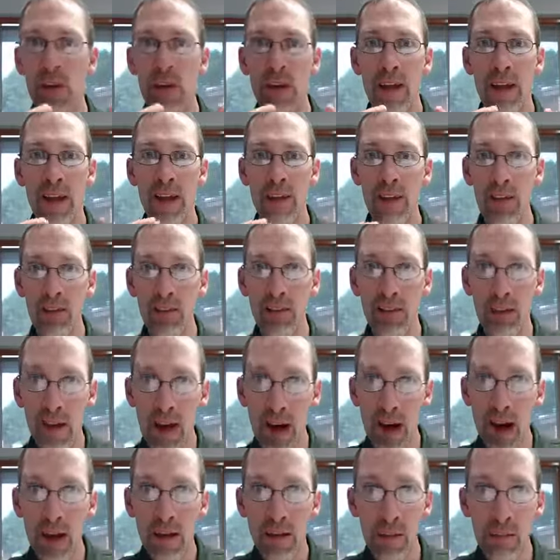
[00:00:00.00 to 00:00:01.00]
It does
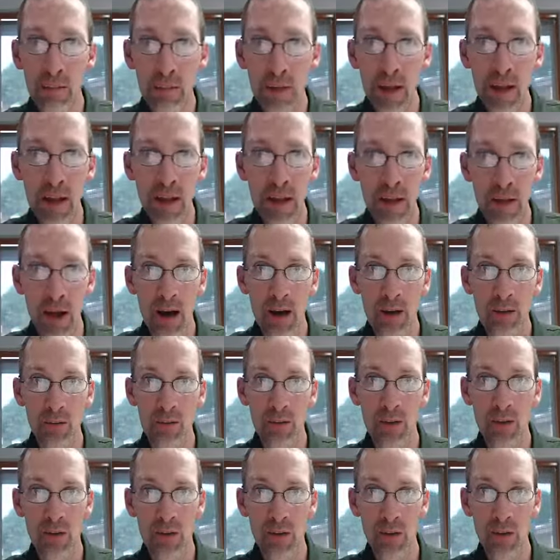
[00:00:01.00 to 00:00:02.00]
not mean
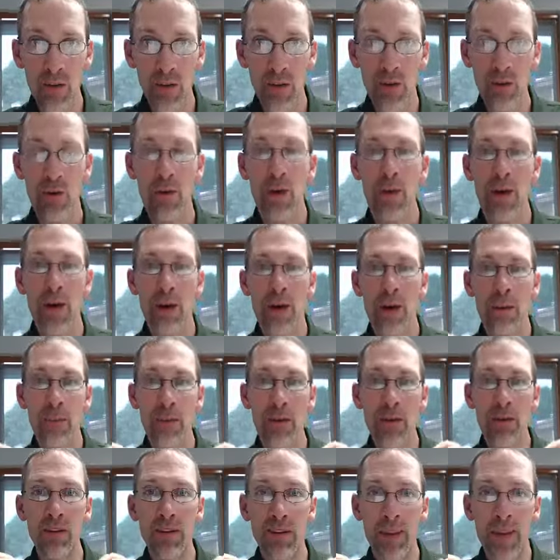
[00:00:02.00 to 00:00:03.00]
non-physical. It
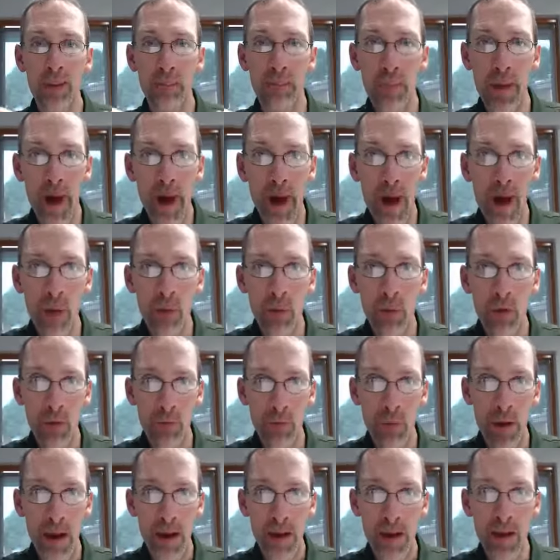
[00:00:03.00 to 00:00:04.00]
means empowered
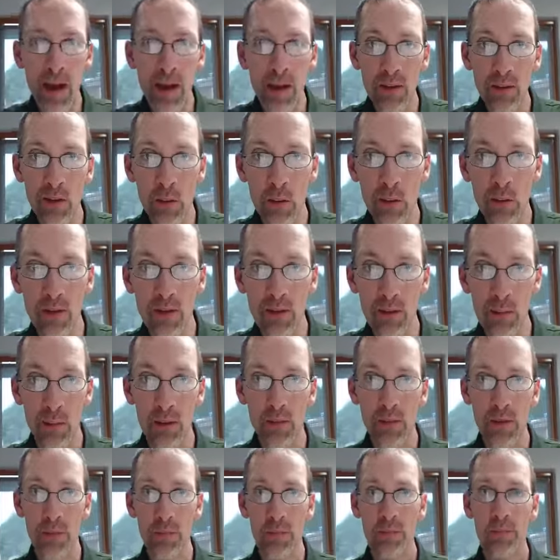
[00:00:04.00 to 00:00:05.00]
by God's Holy
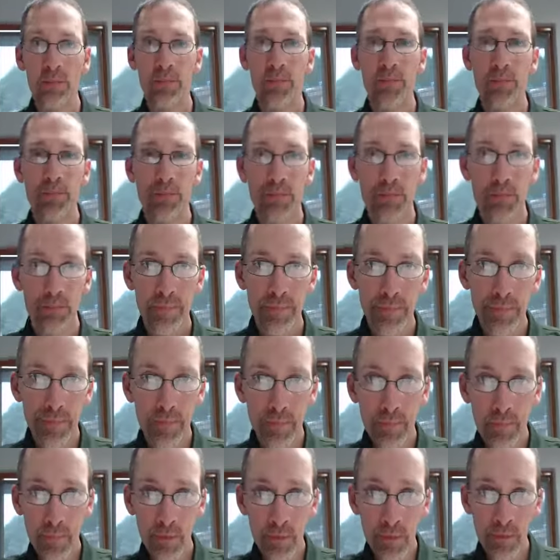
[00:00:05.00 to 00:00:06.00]
Spirit.
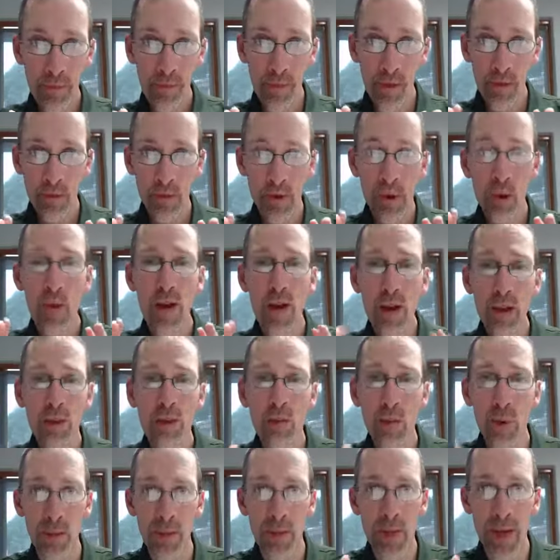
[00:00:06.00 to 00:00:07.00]
So here's
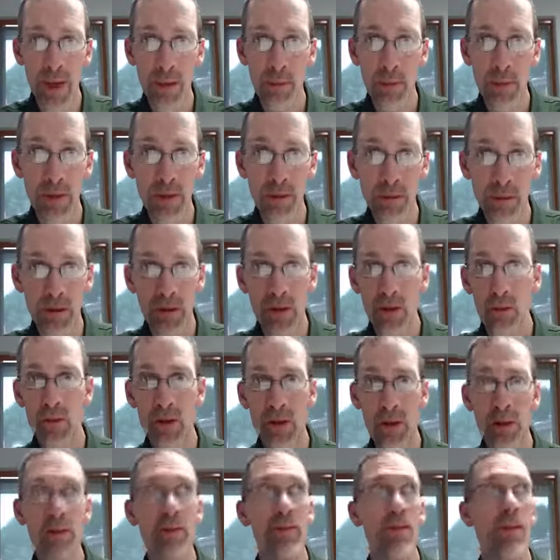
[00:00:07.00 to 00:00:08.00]
what that means. I
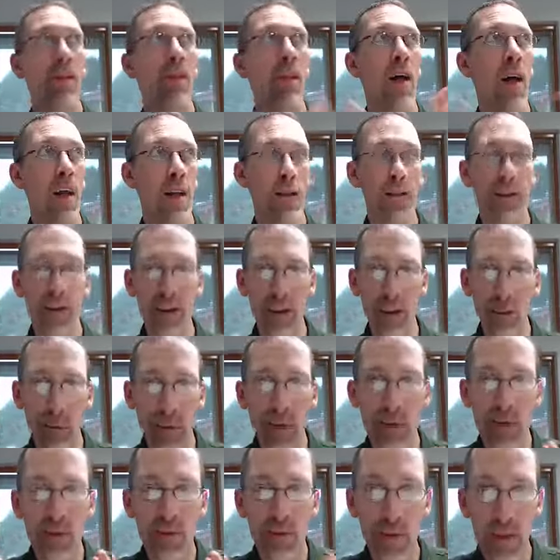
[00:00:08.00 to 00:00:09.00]
mean, it means a lot of things, but
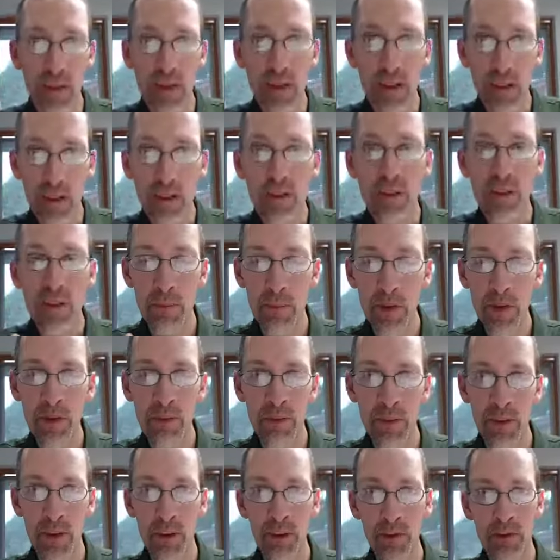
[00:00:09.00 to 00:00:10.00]
at the very least, it
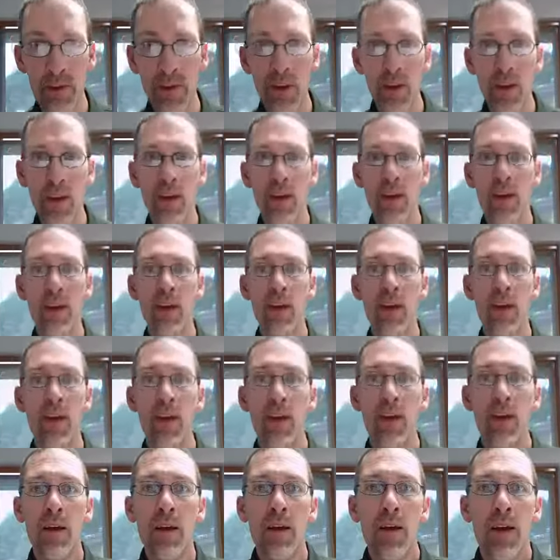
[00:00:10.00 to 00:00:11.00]
means this.
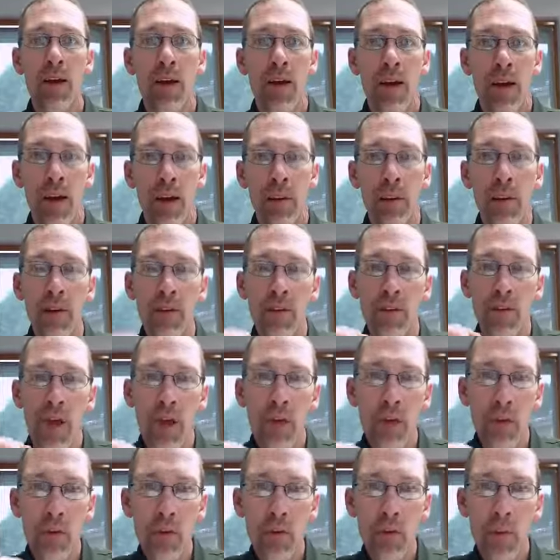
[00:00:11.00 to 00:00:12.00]
It means,
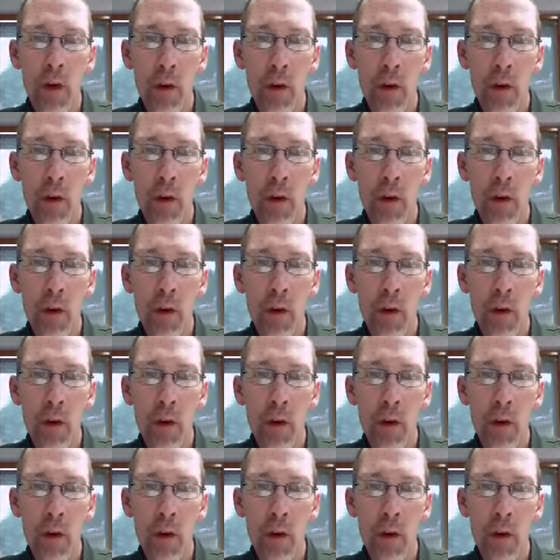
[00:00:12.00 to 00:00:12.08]
can you